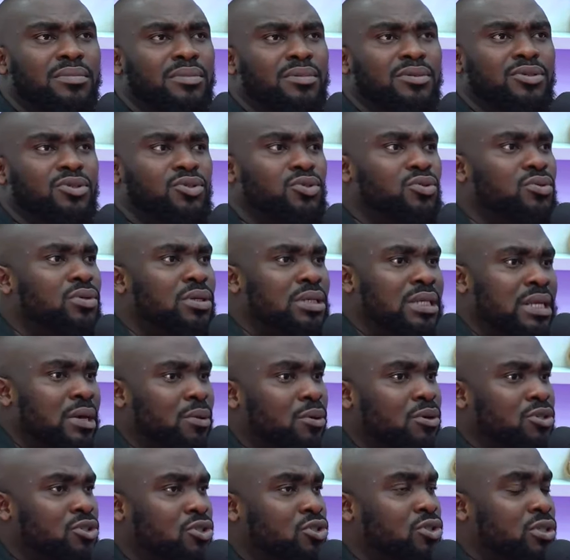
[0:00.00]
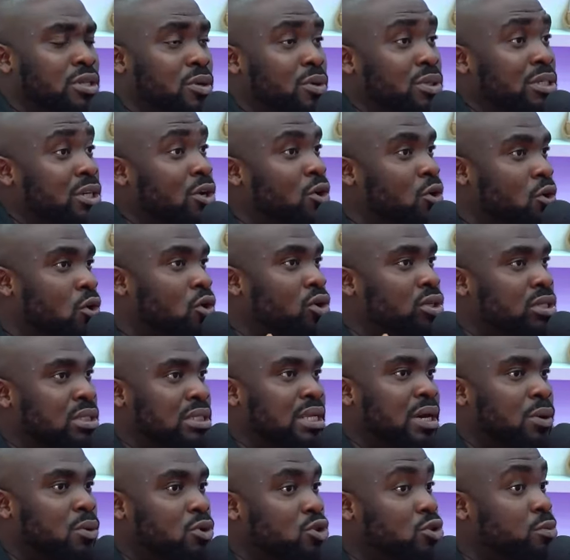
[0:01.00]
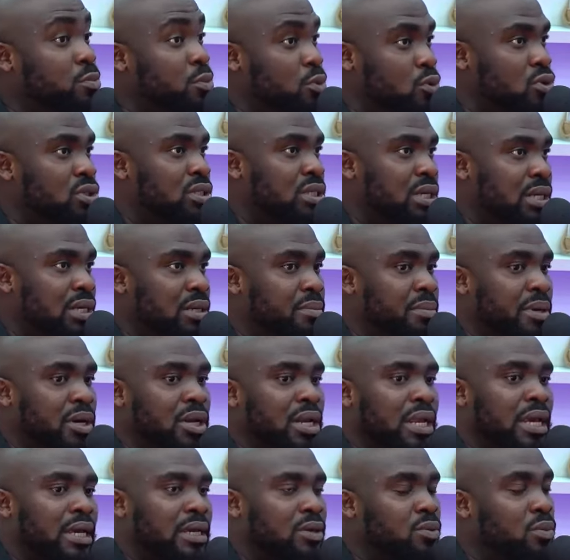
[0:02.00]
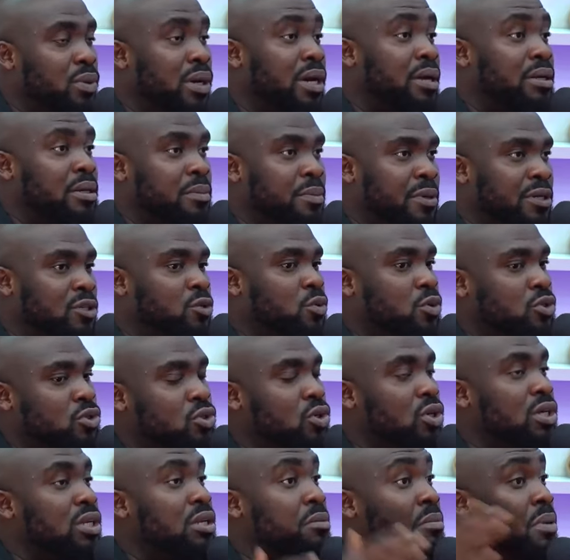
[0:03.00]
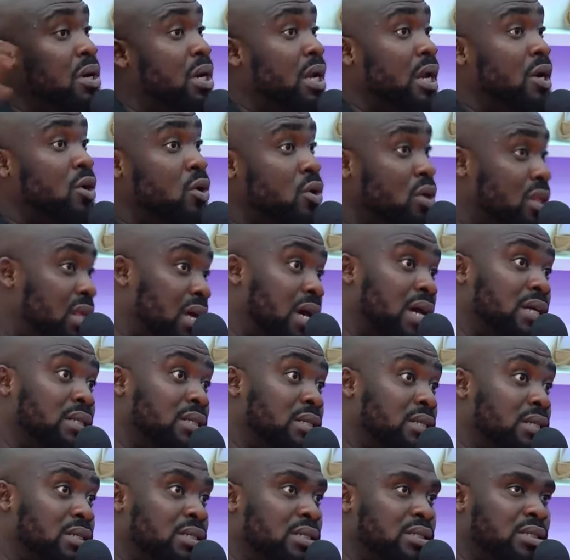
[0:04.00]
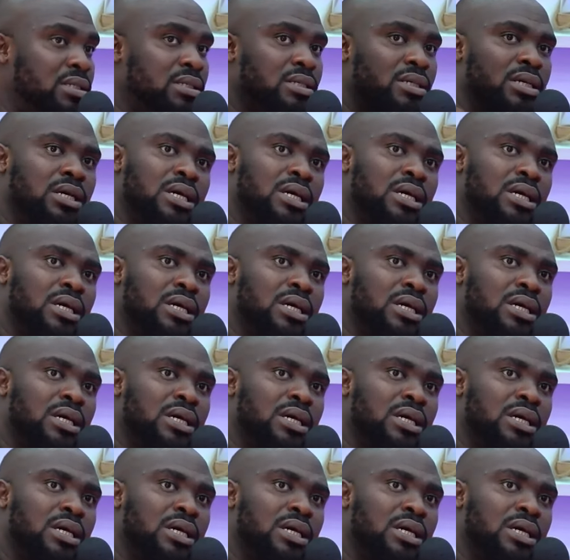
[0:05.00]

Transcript: You, there was there was a quote that was posted about like where the person was talking about another artist,